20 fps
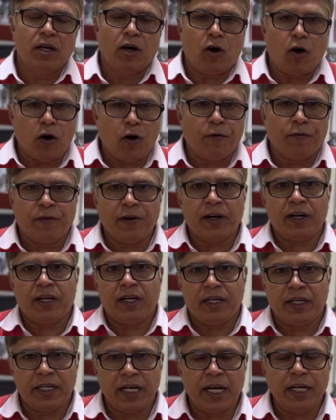
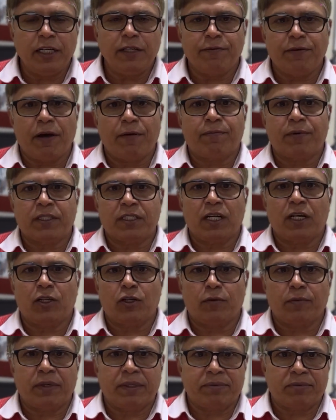offer
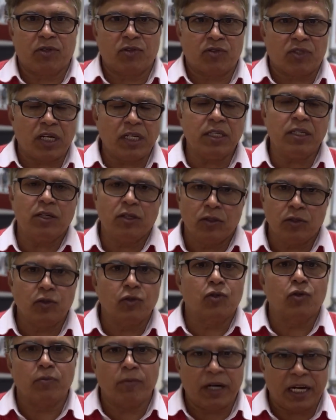95% of absorption
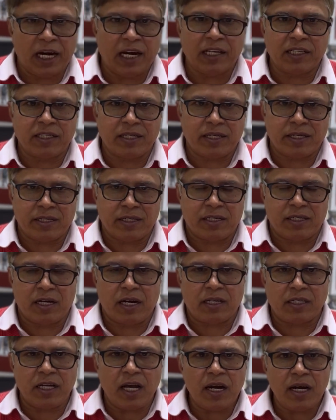due to metallic
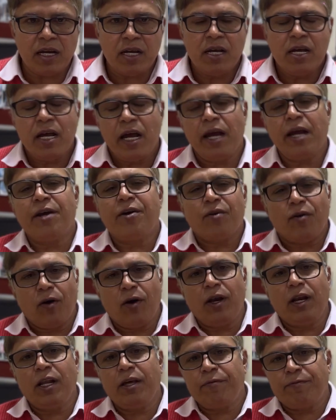structure, and
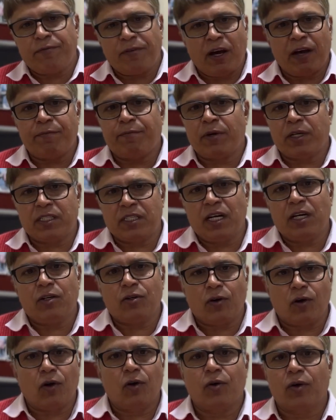only
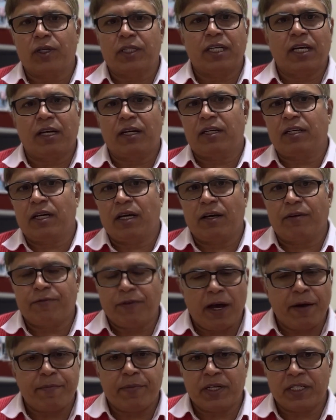5% or lower than
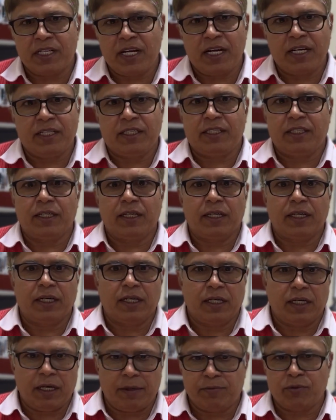5%
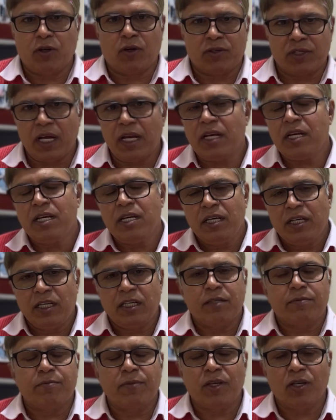absorption
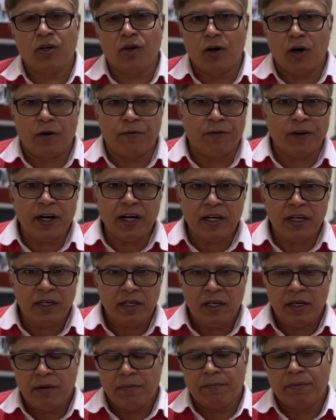is being offered
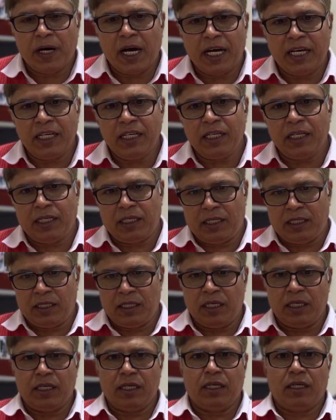by
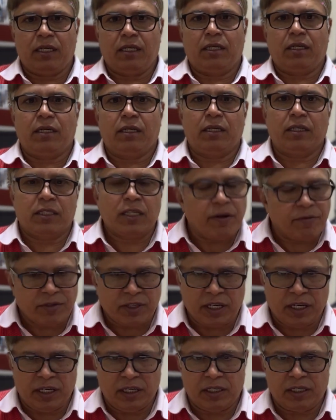the
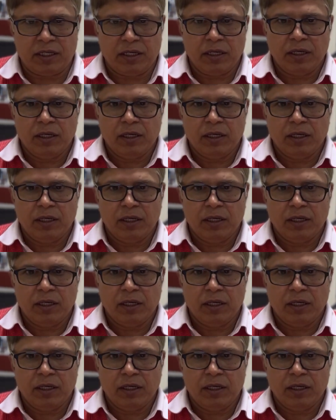substrate.